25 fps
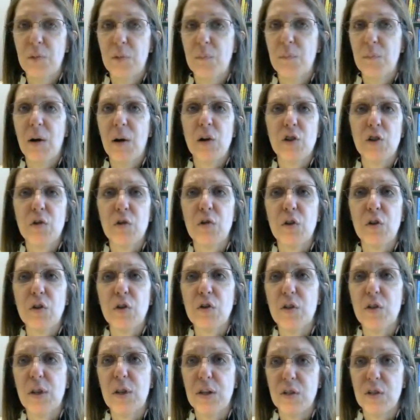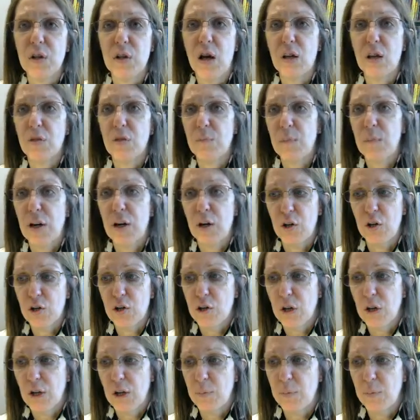March 1st, so that's all of
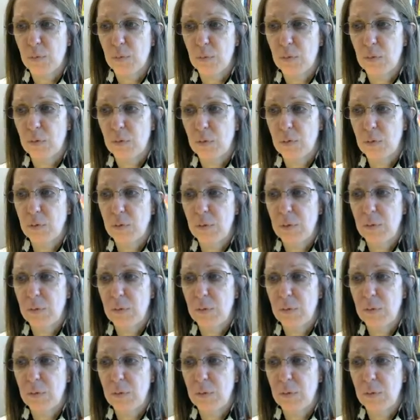March, April,